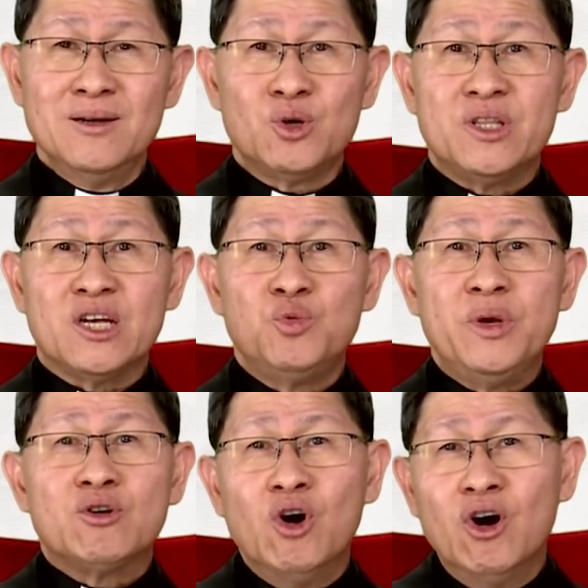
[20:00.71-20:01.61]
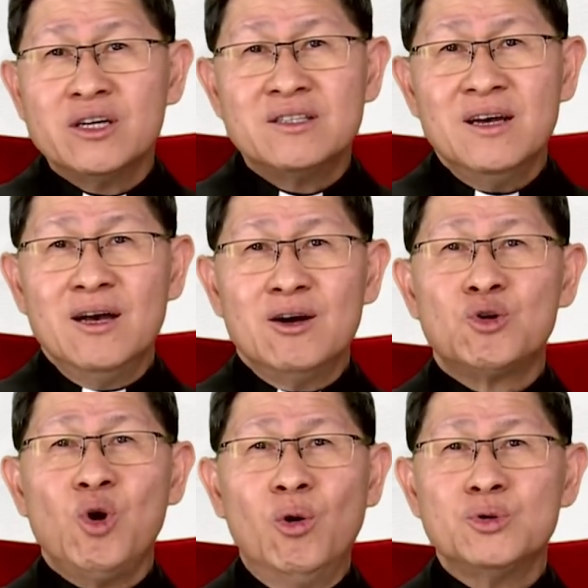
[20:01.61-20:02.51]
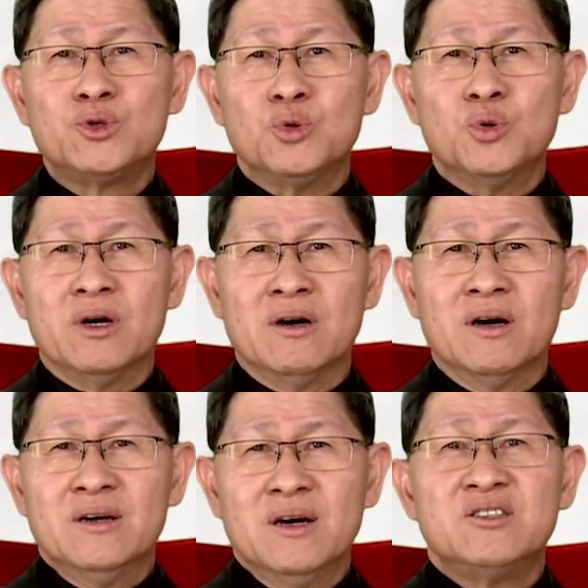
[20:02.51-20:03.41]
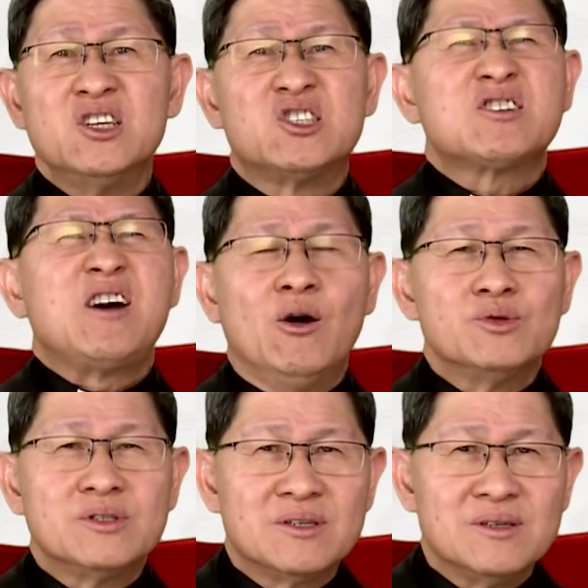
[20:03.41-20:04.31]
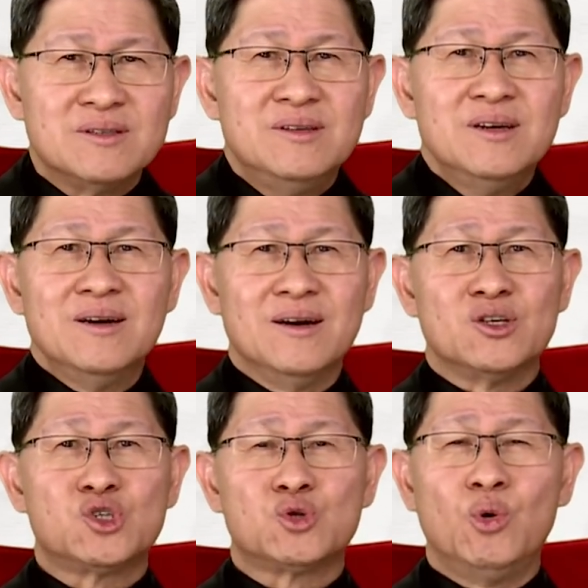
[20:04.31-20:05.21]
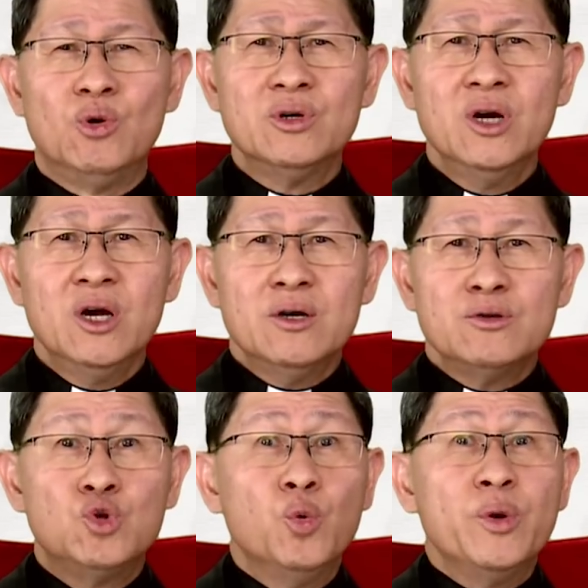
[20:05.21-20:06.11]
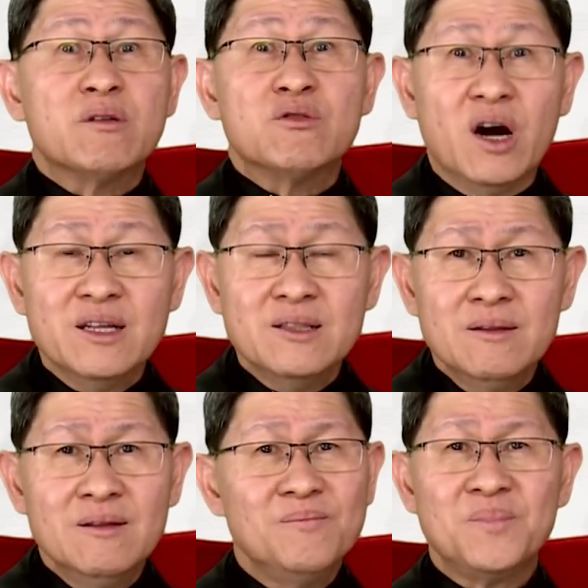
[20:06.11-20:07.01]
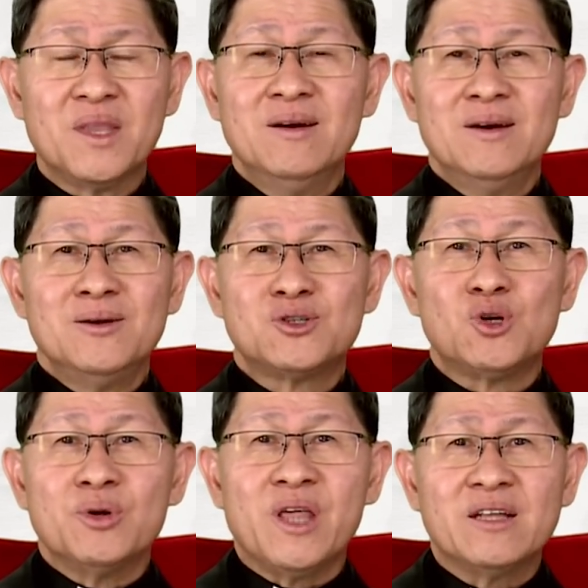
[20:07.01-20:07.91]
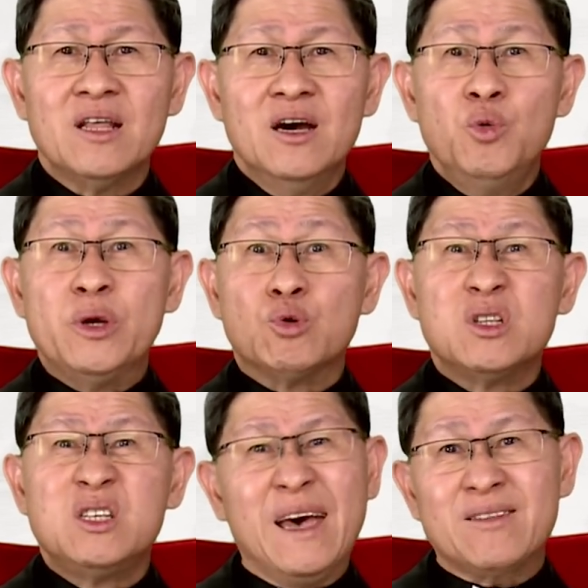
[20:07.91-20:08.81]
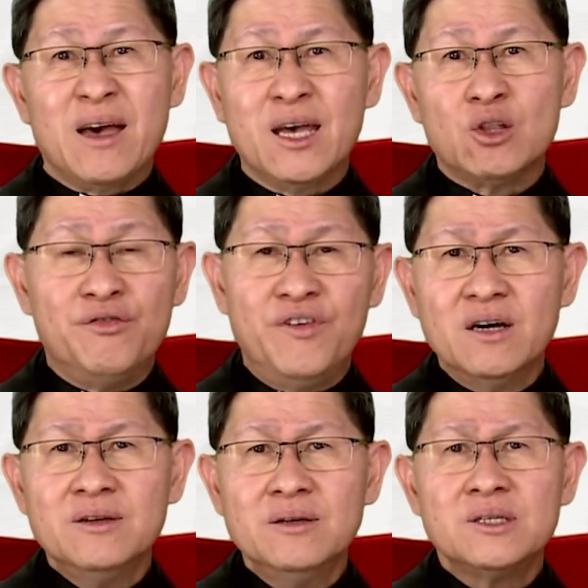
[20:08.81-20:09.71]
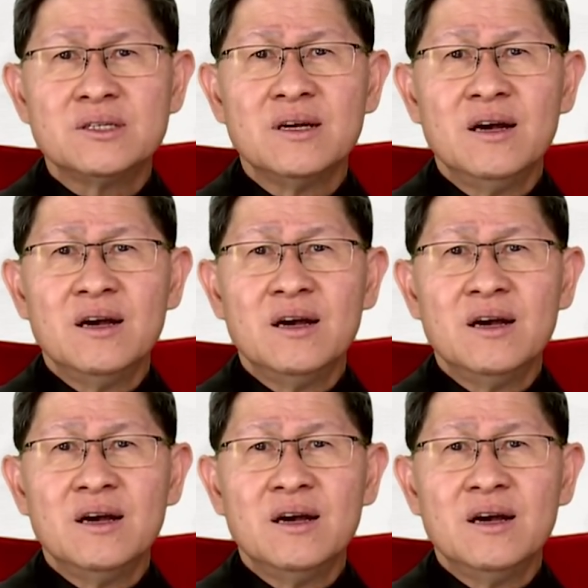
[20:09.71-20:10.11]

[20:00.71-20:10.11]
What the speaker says: so that we could go to a discounted store? Do we run so that we could get ahead of others?